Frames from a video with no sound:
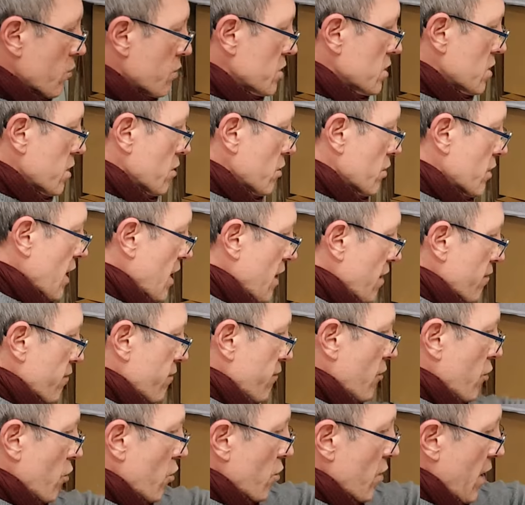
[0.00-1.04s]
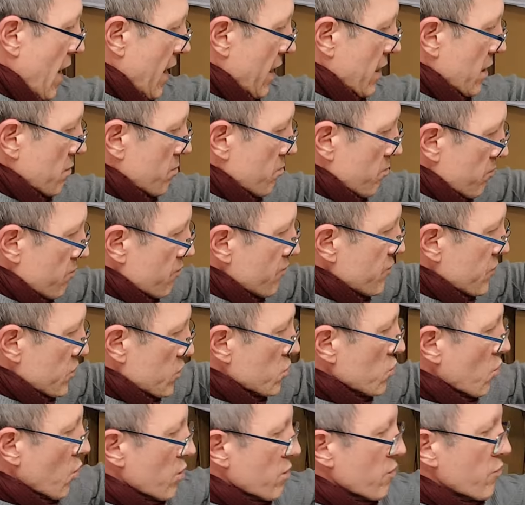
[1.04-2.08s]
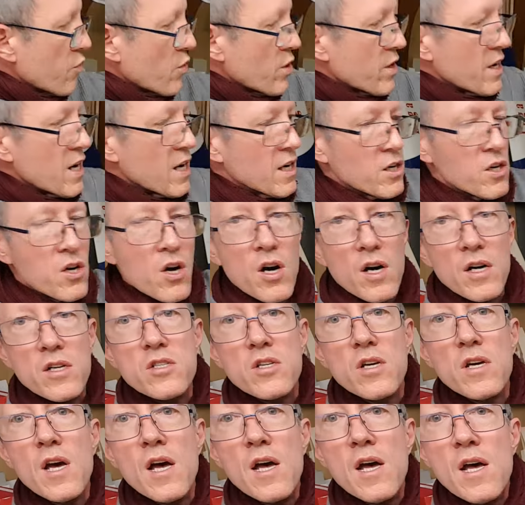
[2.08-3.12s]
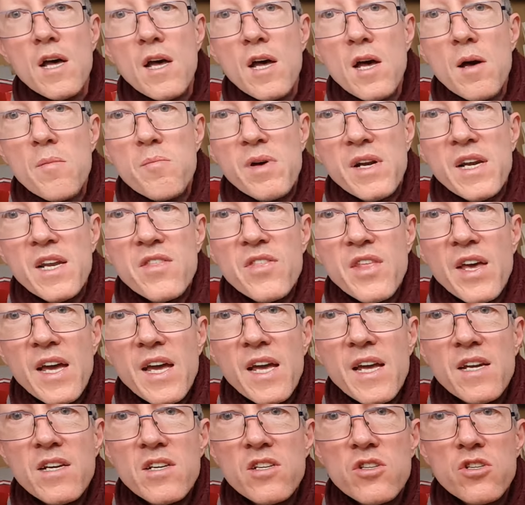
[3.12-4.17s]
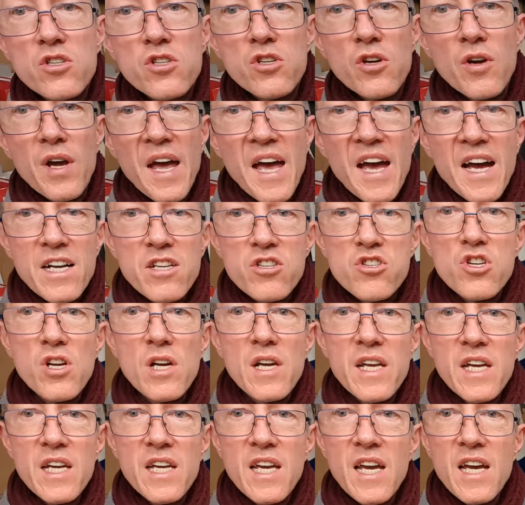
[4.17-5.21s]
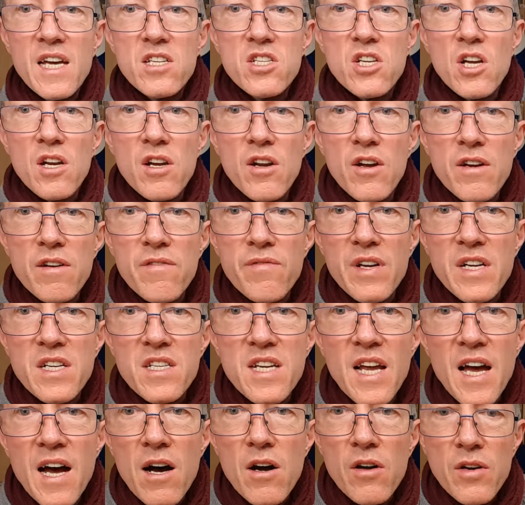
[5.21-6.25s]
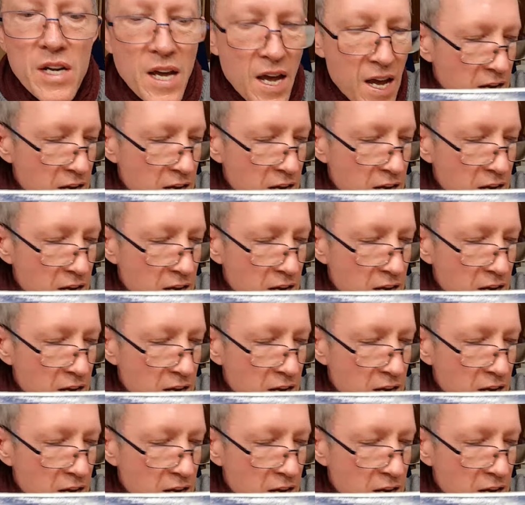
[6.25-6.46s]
was looking for and sort of what I got. But in the end, to actually get a lot of it down, I